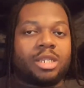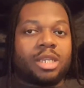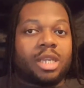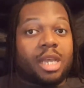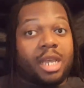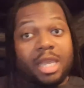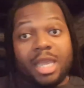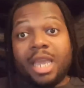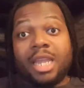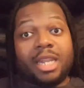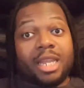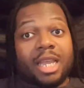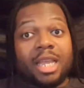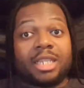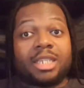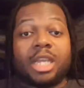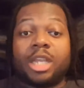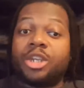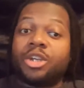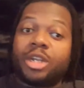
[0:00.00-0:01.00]
again, like I
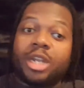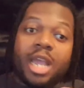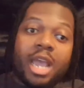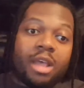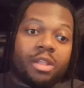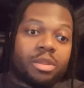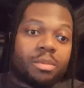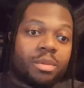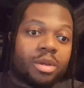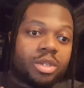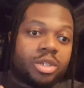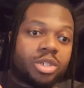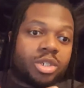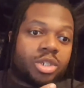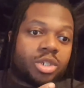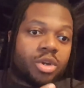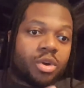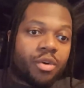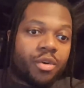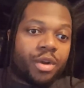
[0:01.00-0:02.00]
said, you're going to have the
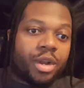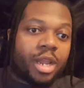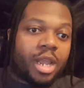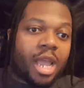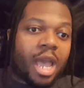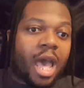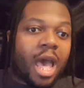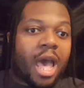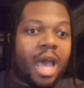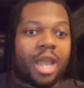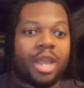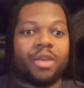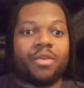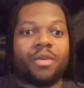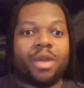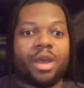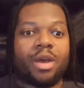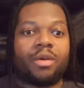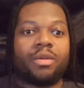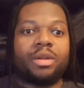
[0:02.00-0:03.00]
maturity high
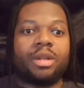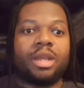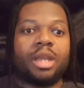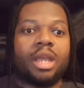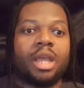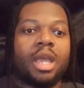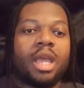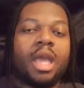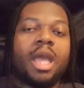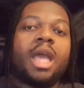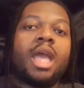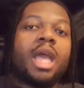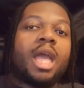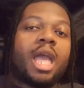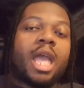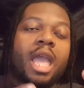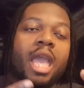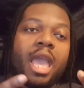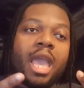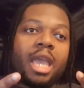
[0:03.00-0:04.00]
ground.
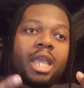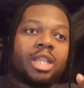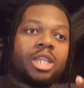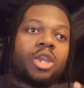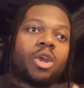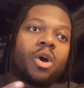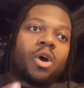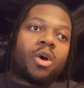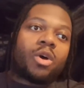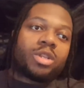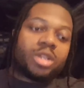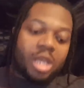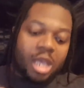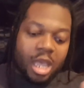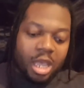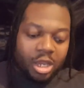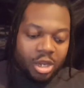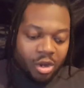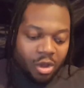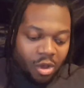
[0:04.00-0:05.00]
And
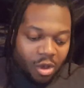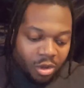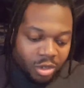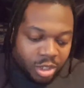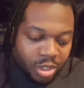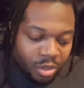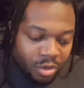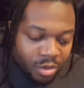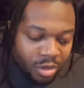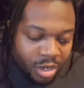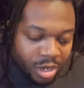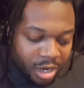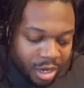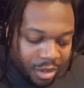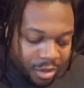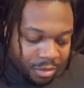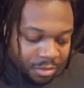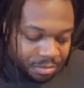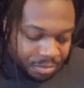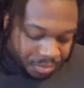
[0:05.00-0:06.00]
it's also
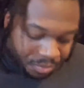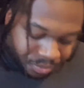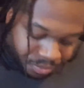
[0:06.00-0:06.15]
going